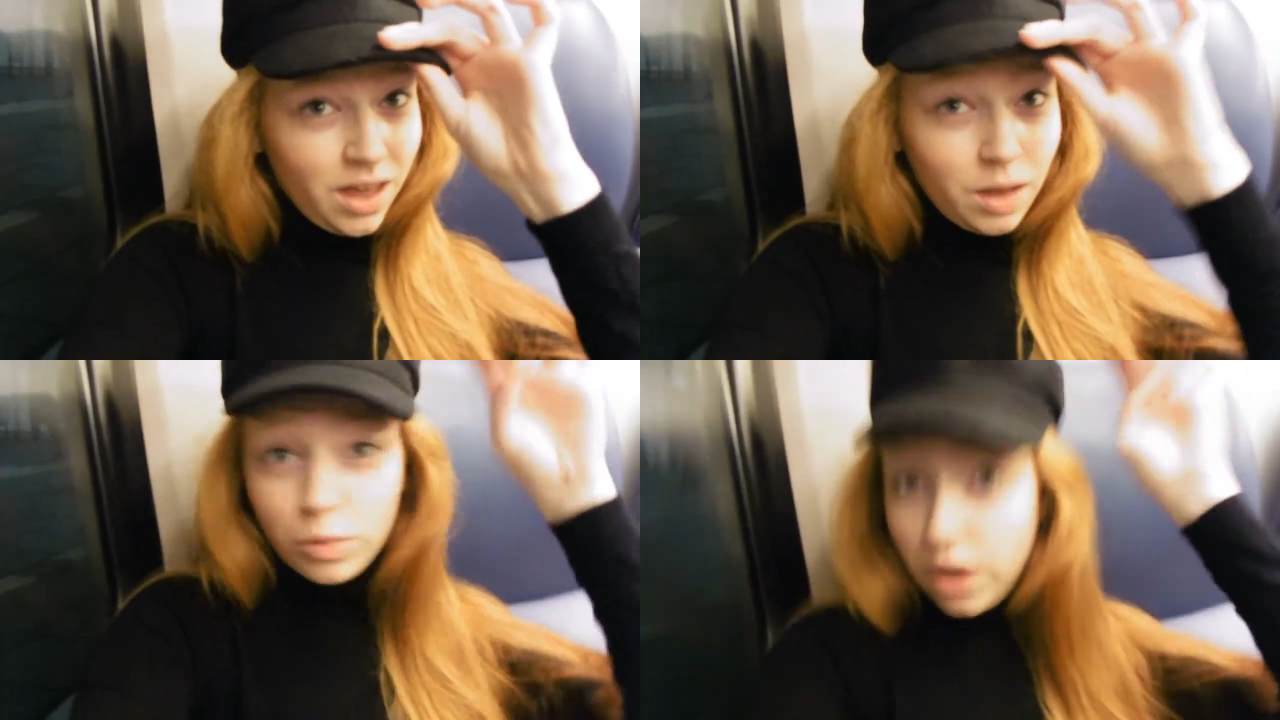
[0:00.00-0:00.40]

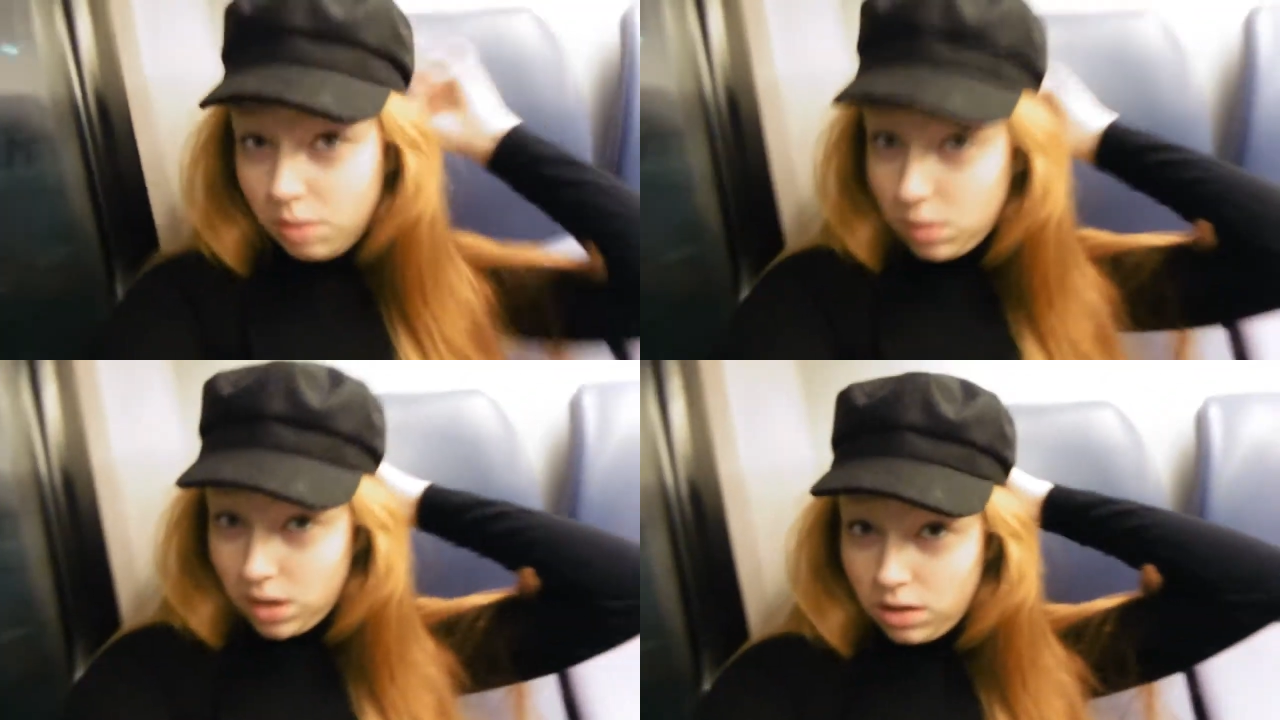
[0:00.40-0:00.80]
I'm
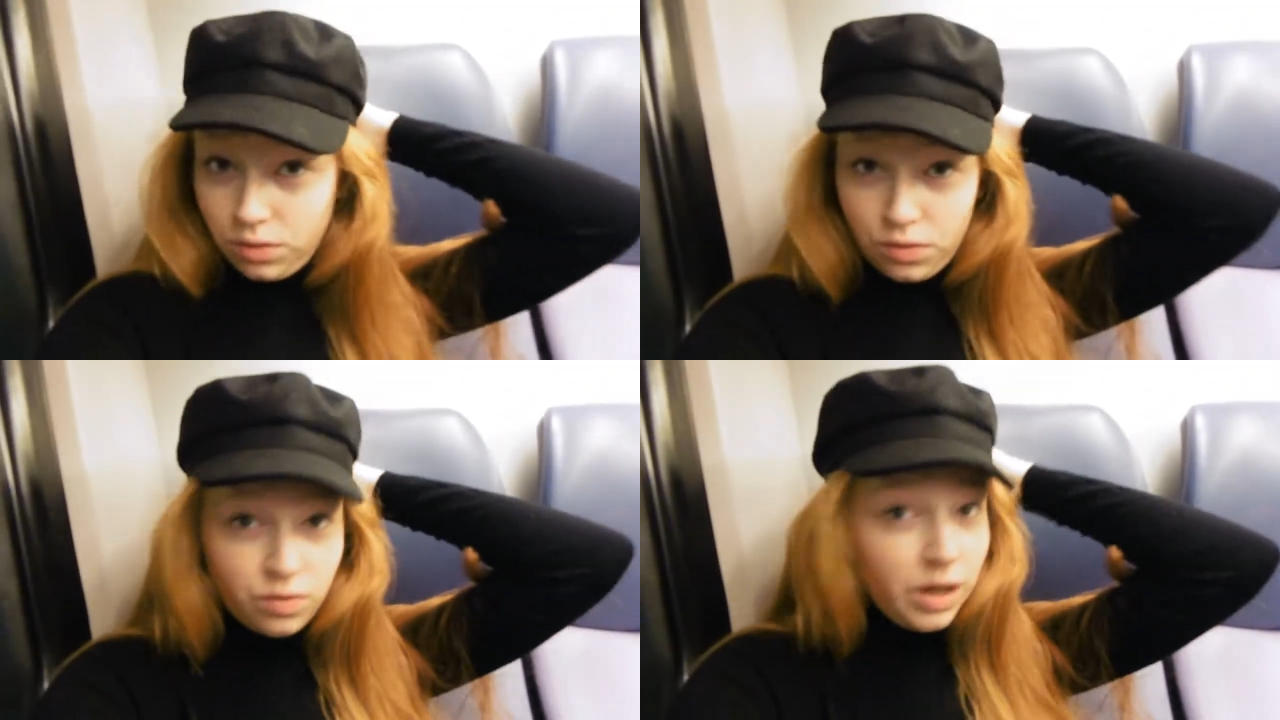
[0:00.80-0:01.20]
wearing my
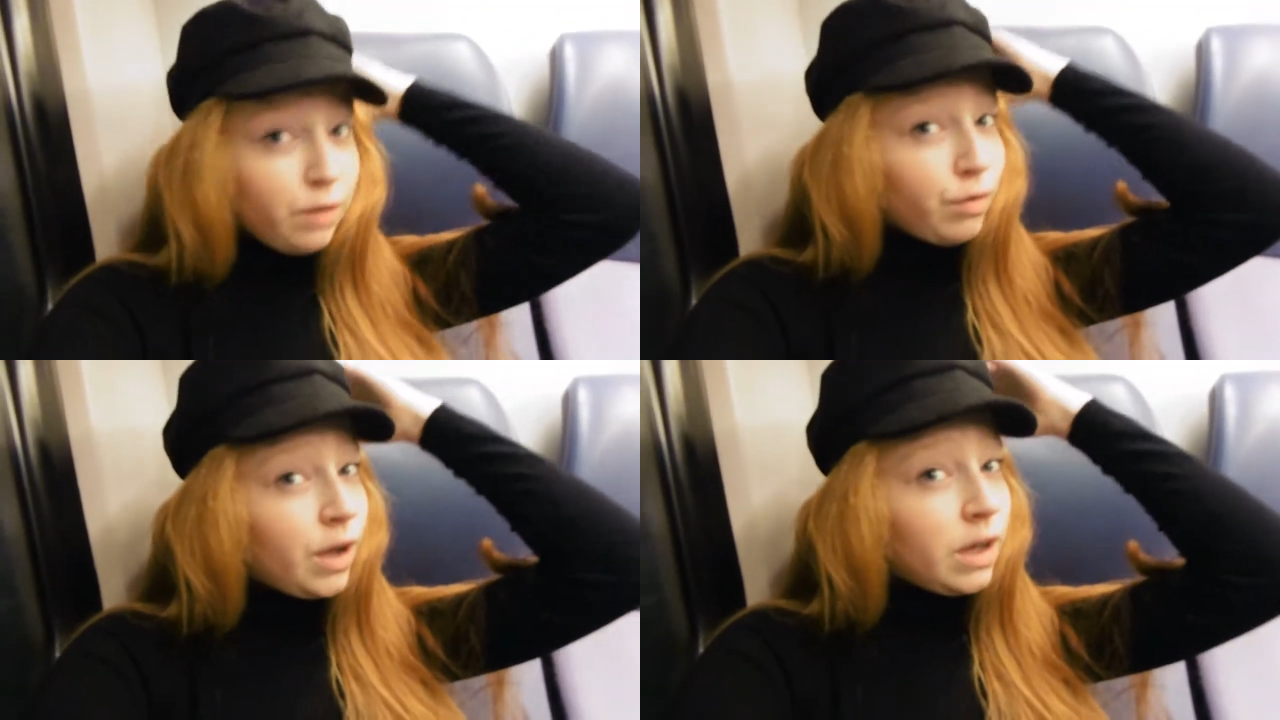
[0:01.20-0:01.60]

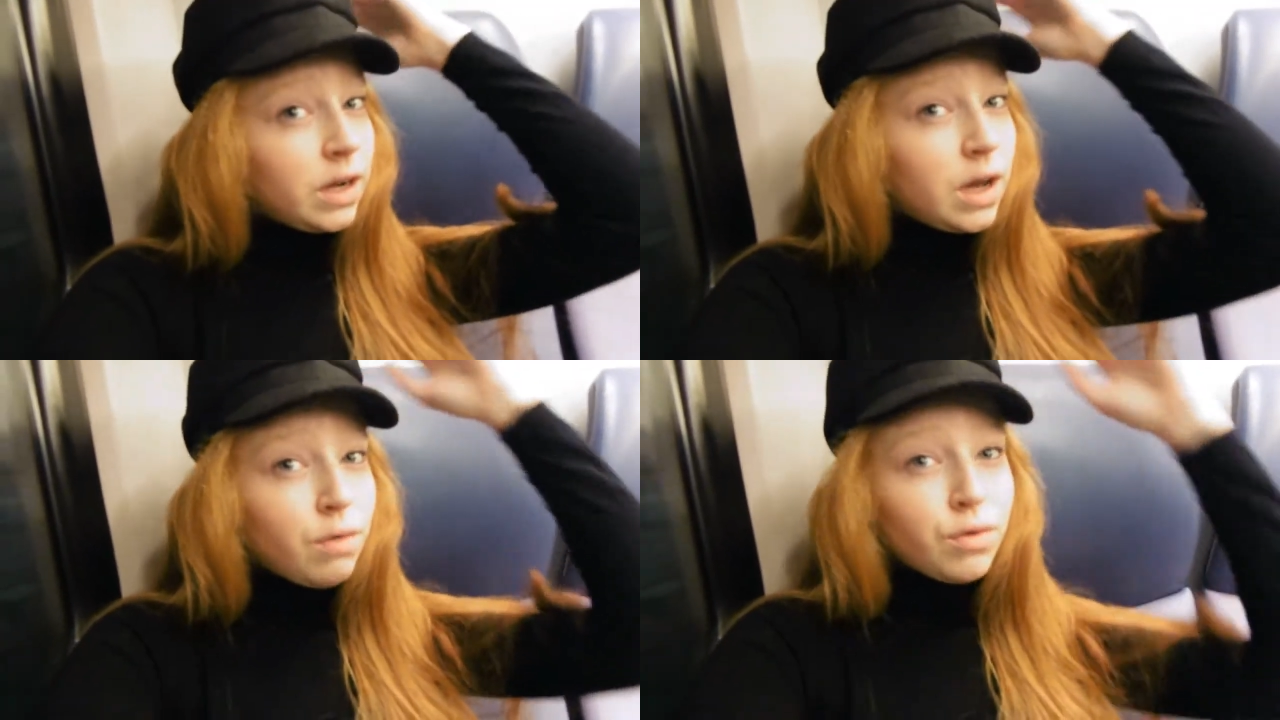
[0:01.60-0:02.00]
favorite hat
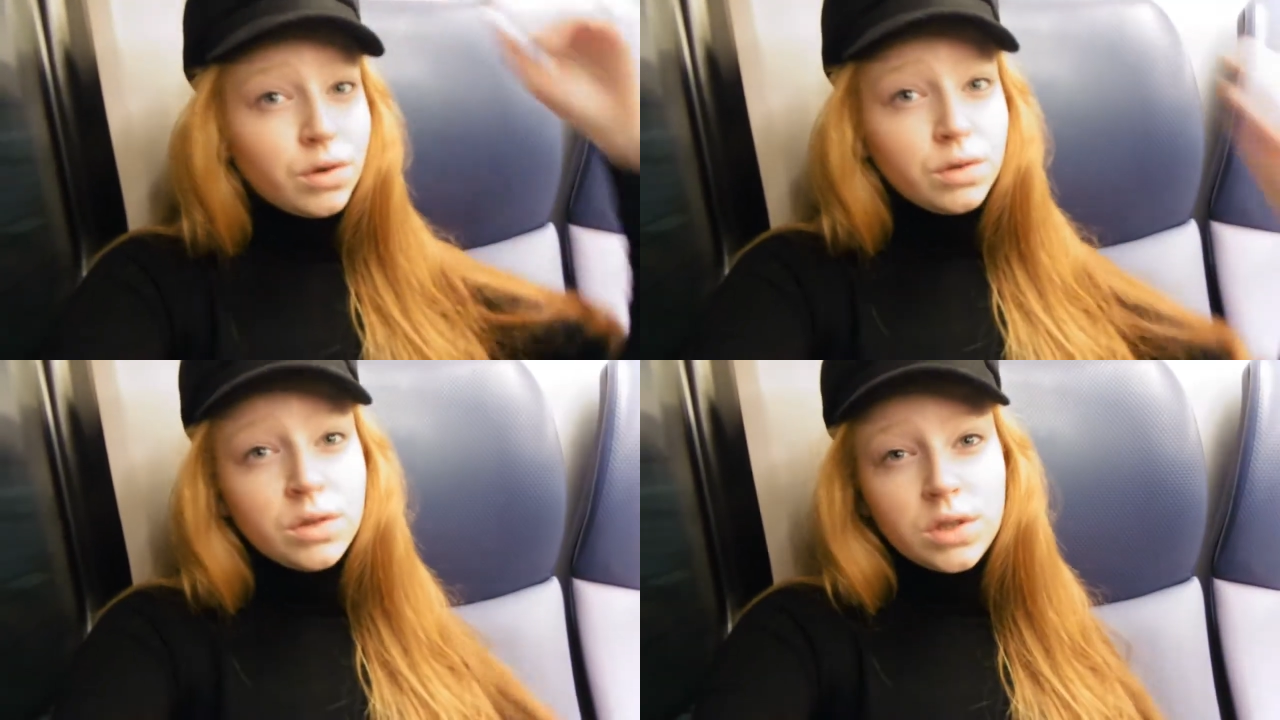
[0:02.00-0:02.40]
ever,